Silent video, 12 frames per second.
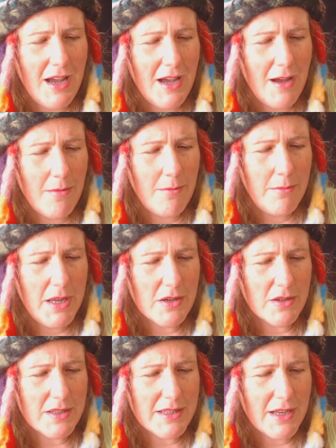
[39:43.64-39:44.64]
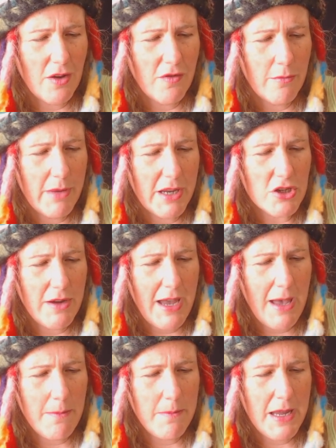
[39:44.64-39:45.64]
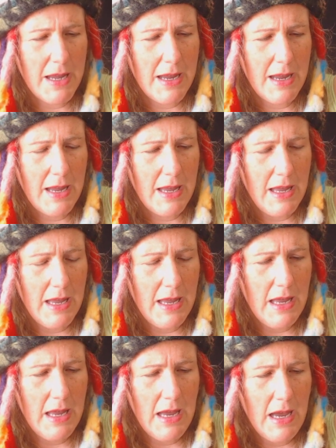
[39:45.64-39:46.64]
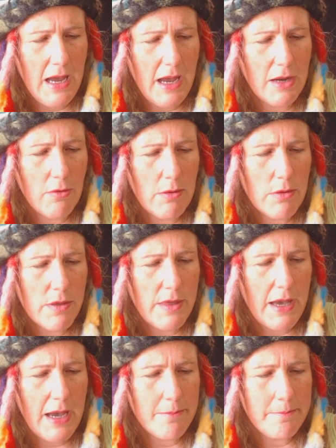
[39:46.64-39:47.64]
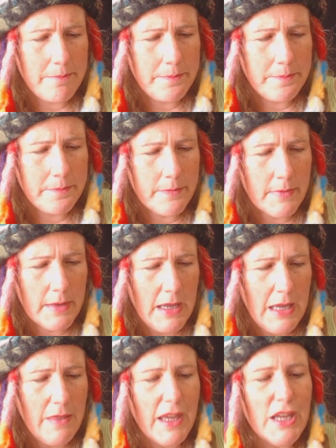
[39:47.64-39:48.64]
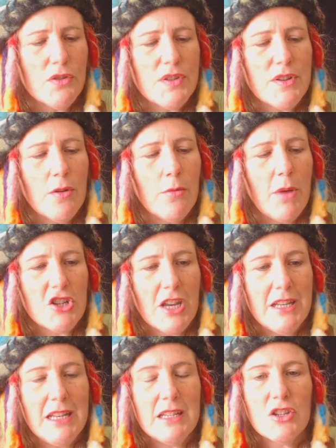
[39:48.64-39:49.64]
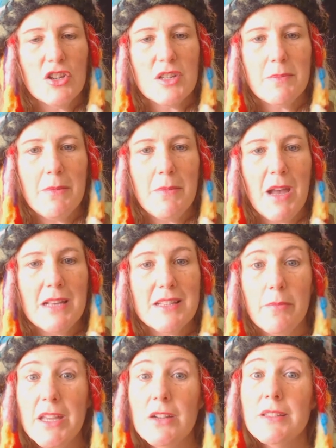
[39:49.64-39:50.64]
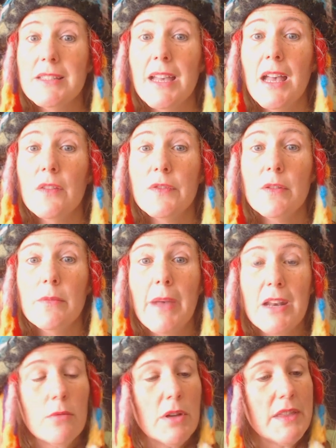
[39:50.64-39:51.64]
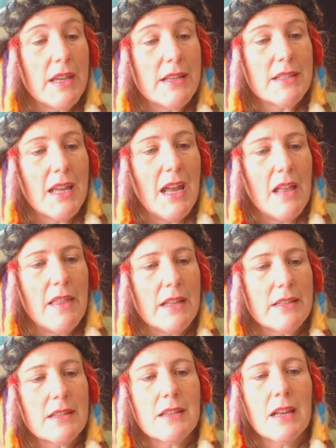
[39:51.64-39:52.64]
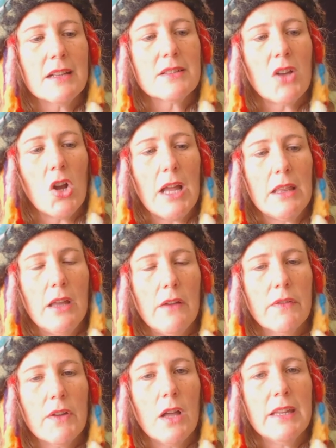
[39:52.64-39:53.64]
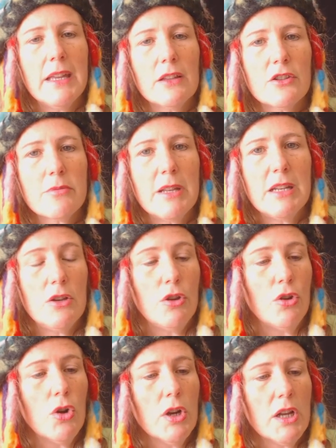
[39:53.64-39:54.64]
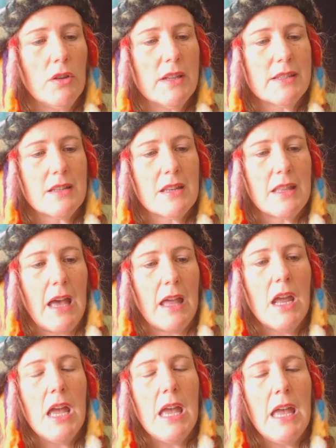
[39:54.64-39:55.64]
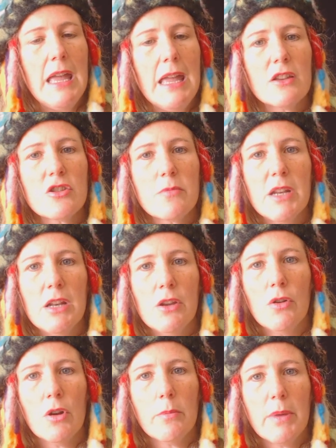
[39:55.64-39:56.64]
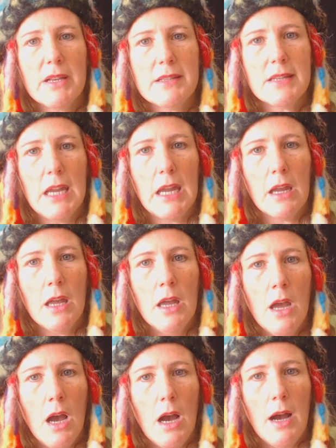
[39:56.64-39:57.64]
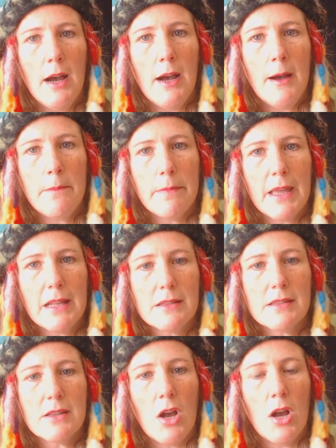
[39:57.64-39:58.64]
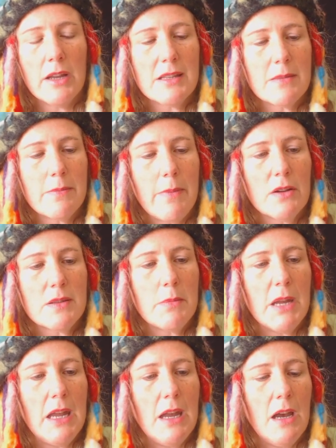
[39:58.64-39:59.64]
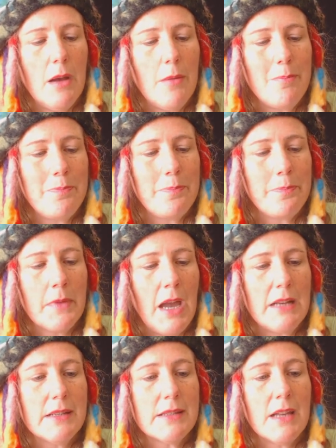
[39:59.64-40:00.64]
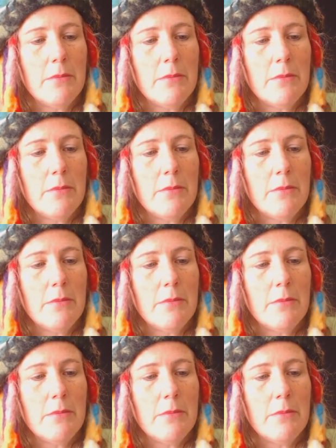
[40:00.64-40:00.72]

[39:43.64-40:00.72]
Be yourself. What makes you happy? I agree with that. Thank you so much. I need to just be myself. Be yourself no matter what they say. That's a Sting song I love called Englishman in New York. Go listen to that. Englishman in New York by Sting. That song inspires me. I